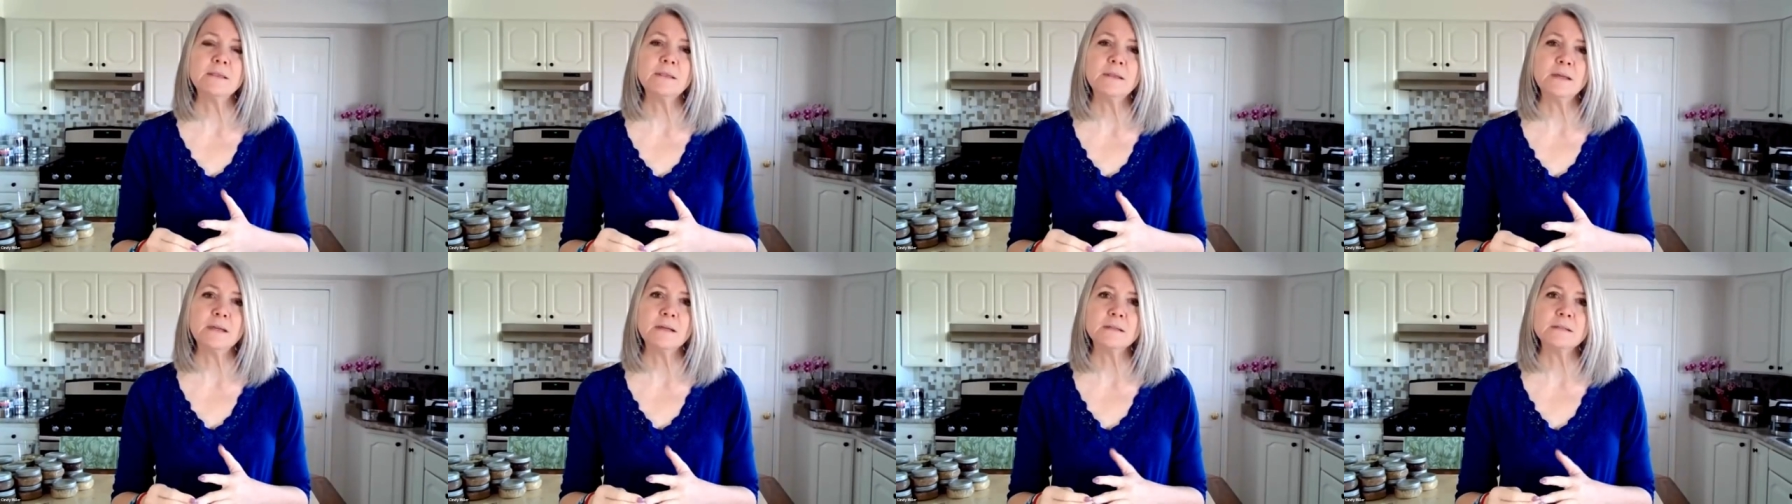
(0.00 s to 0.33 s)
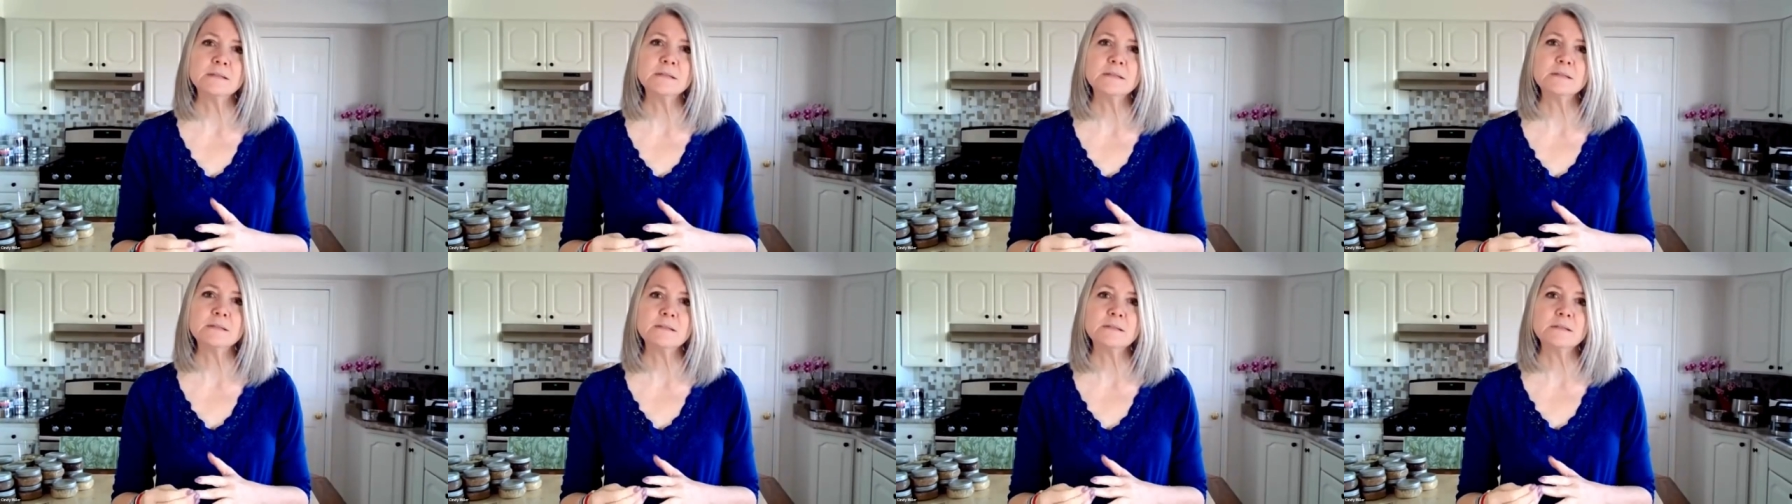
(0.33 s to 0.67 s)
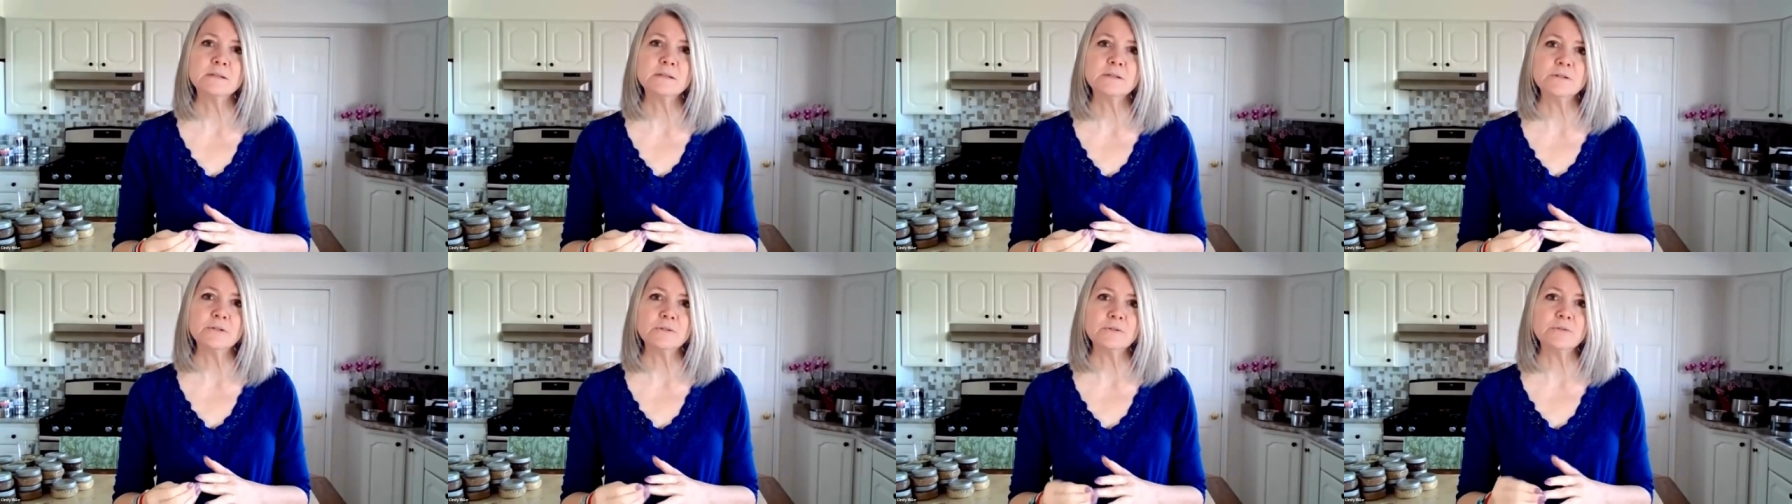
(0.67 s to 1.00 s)
things
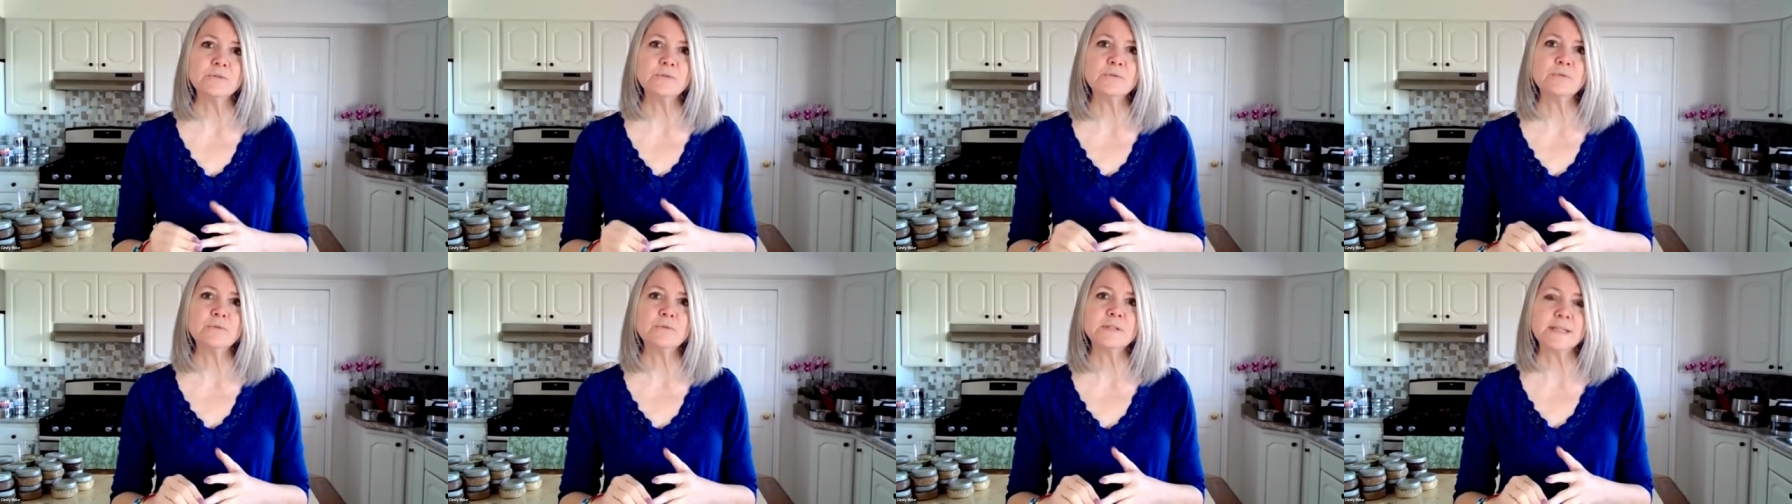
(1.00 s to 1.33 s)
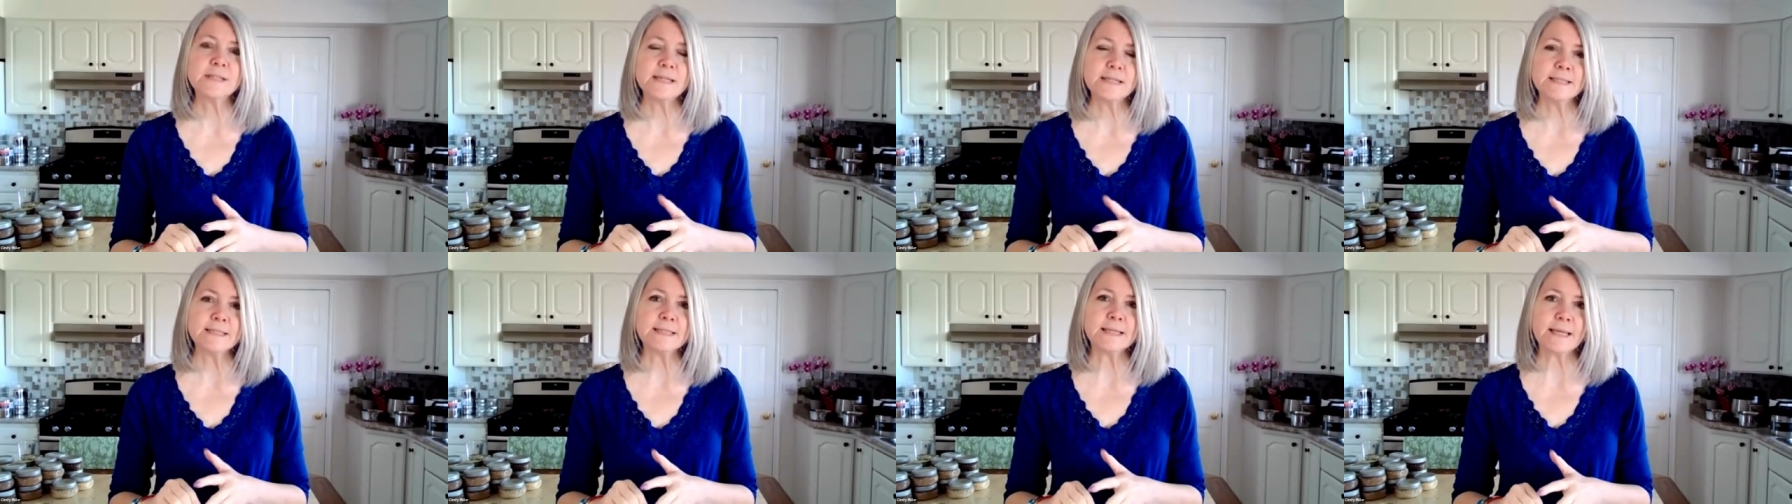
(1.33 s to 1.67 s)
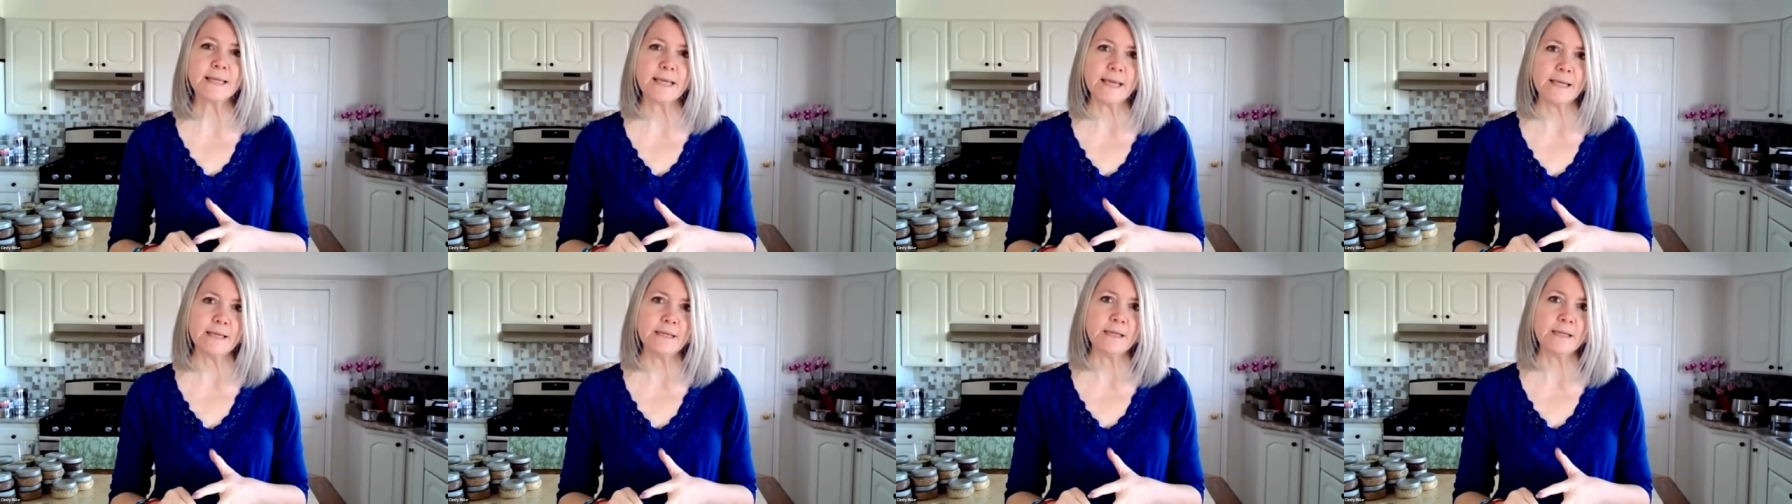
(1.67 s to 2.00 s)
to send to
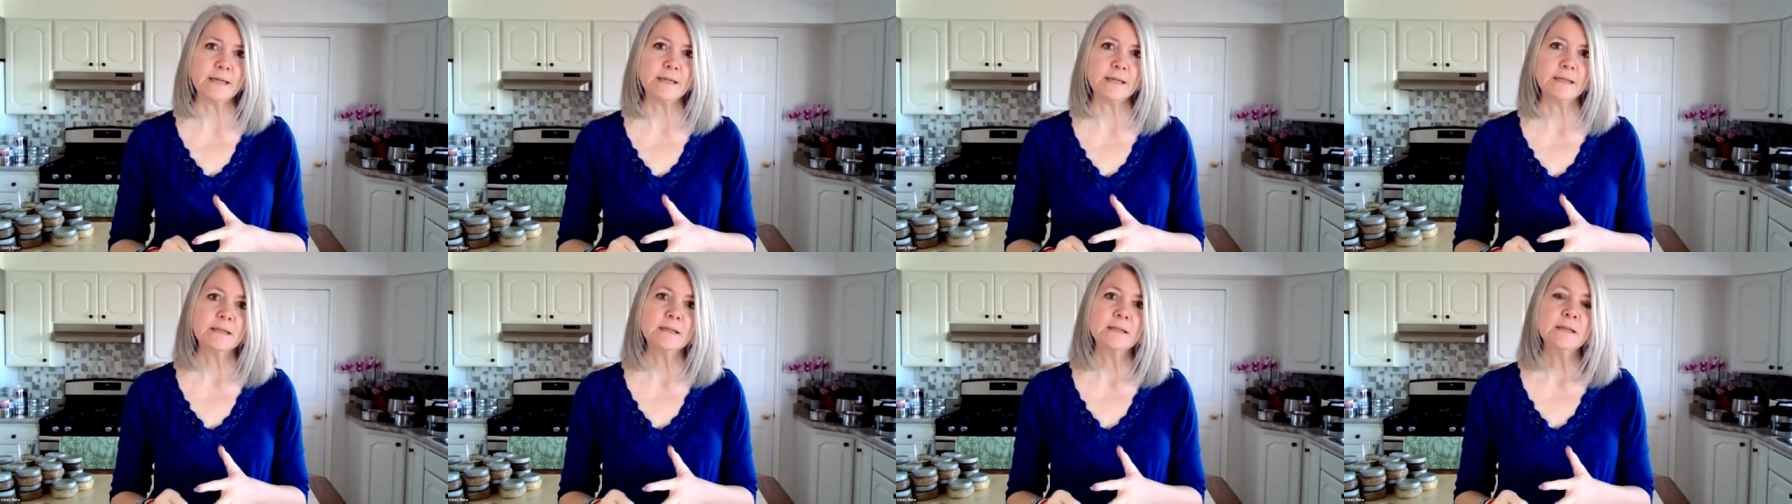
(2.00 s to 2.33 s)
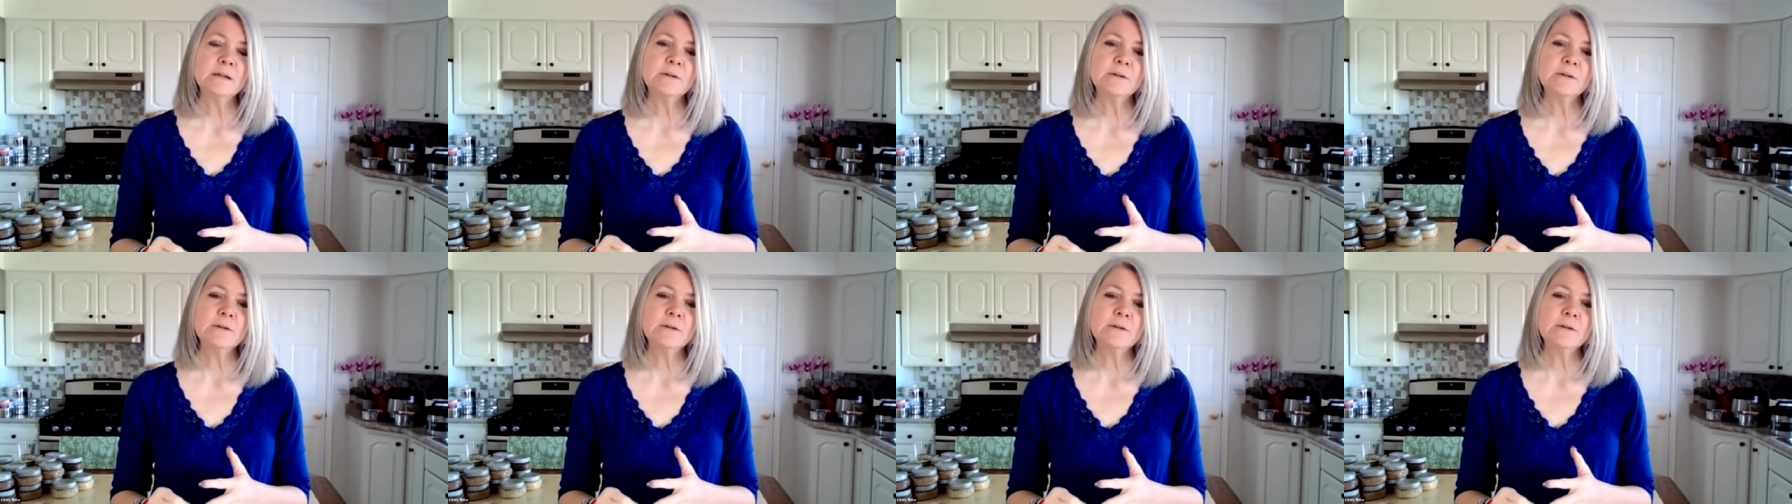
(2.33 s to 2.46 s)
Kenya.